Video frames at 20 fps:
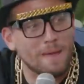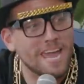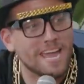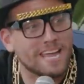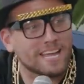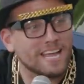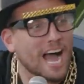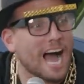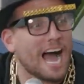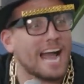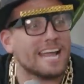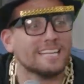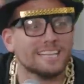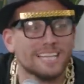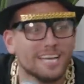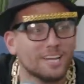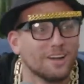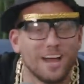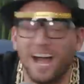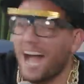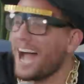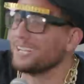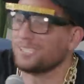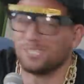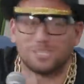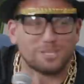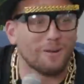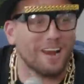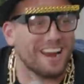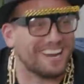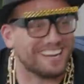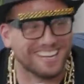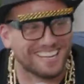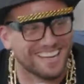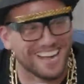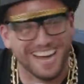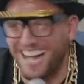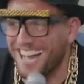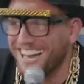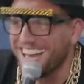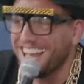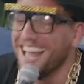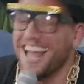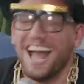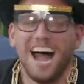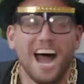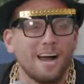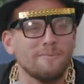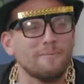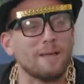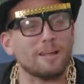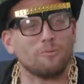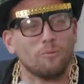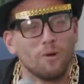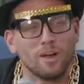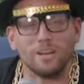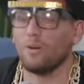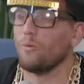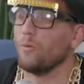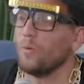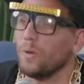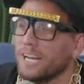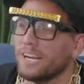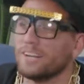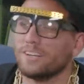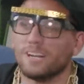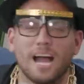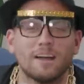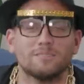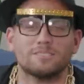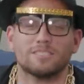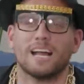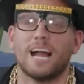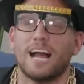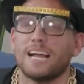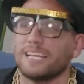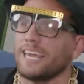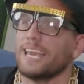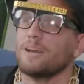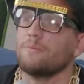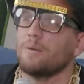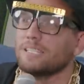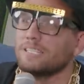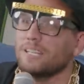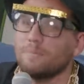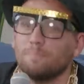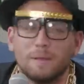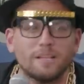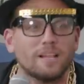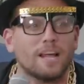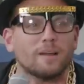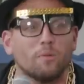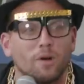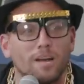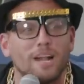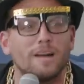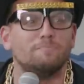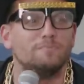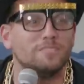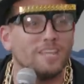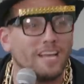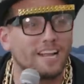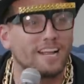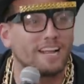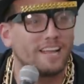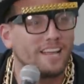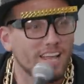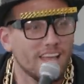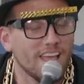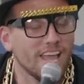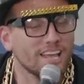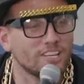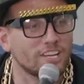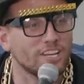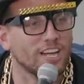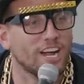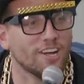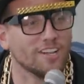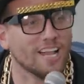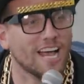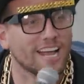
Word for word: me. I I swear to God. I'm like, what a weird. I was like, I can't wait to be like, what up, Dick? You know.